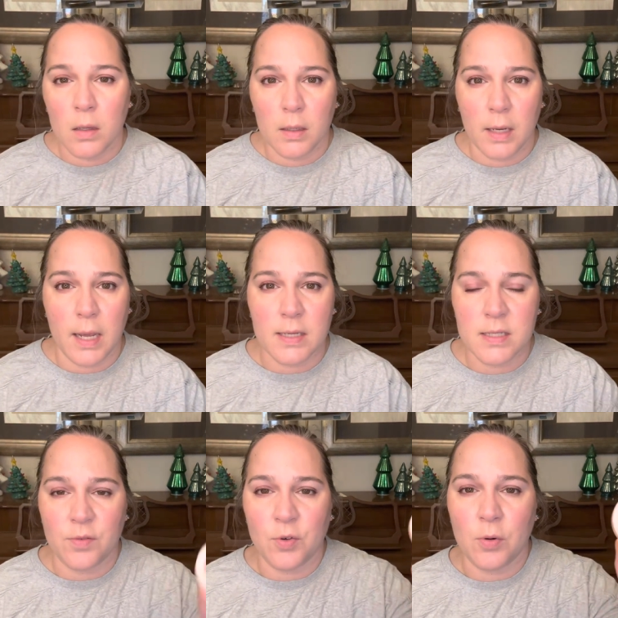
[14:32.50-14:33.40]
Next,
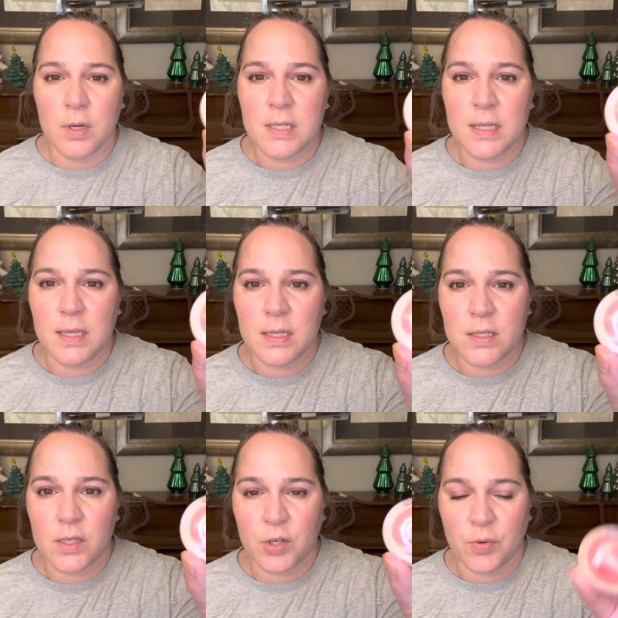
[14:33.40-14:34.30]
of course,
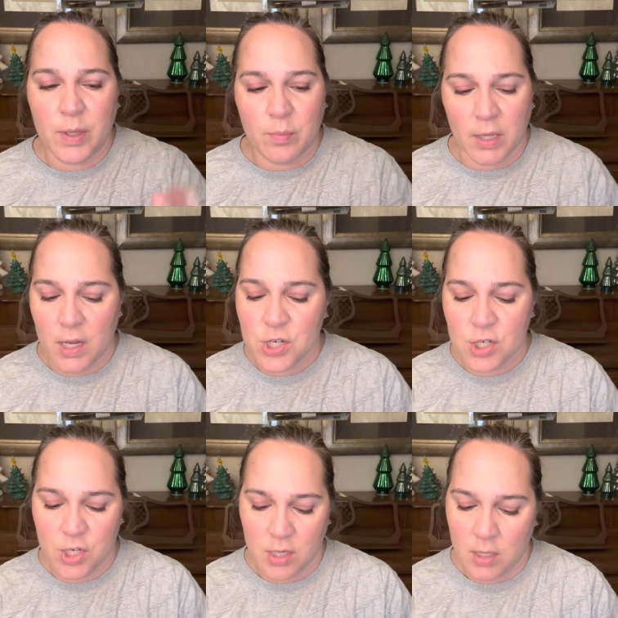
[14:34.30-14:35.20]
is cream
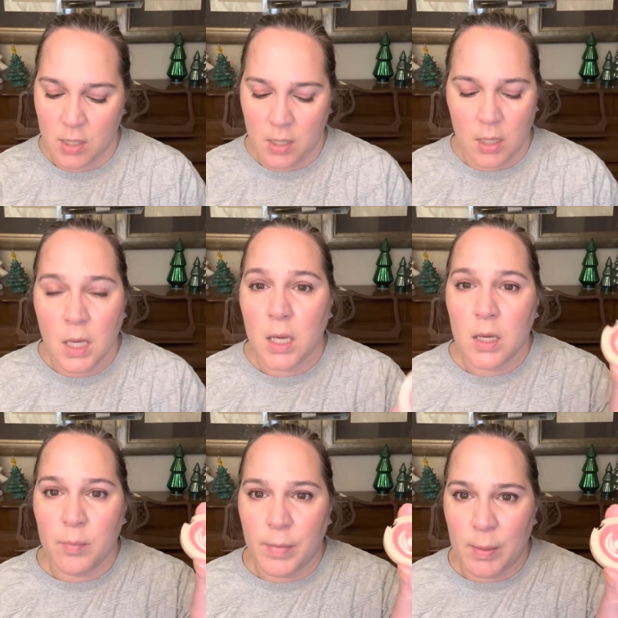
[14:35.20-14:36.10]
blush.
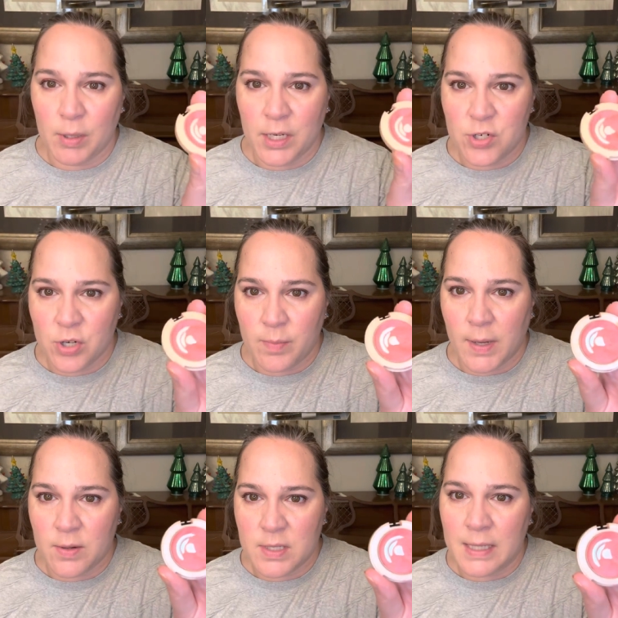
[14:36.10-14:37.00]
Maybelline Dream
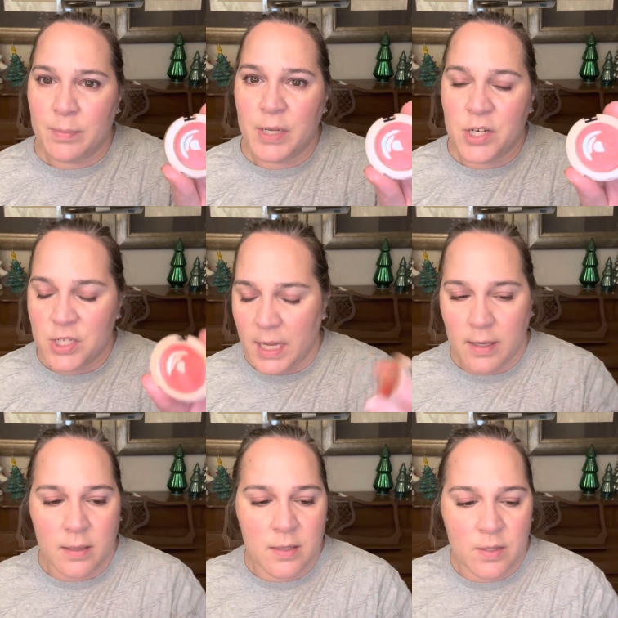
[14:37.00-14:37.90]
Bouncy and Peach
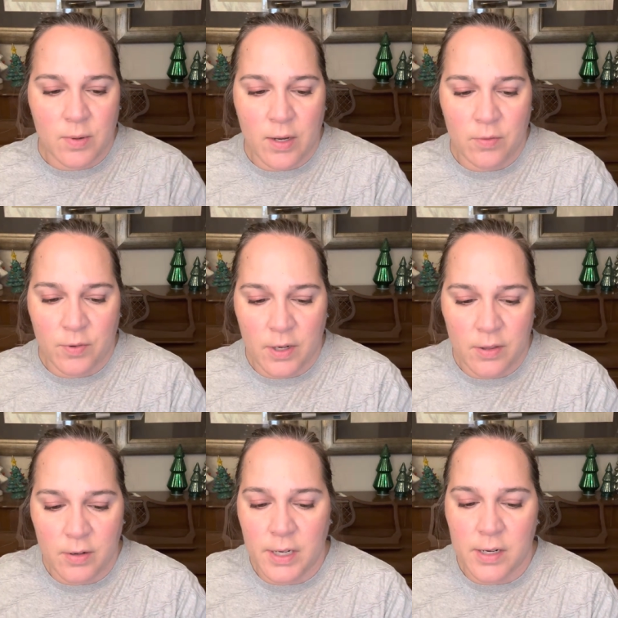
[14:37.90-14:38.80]
Satin is around for
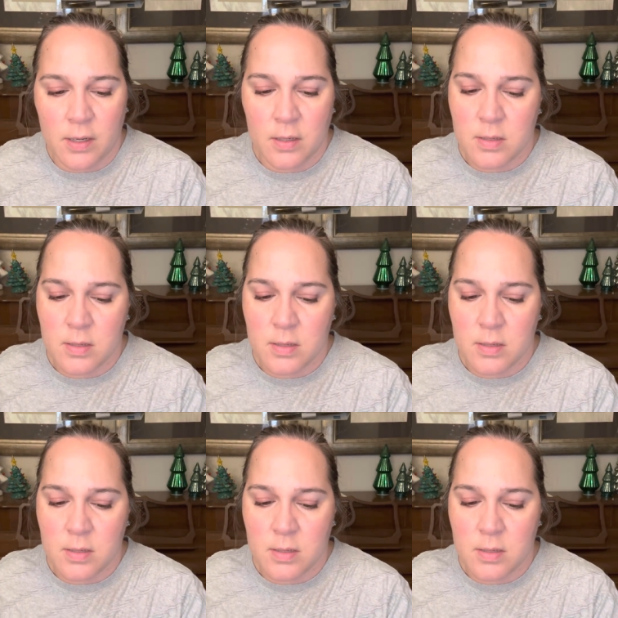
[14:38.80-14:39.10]
another year.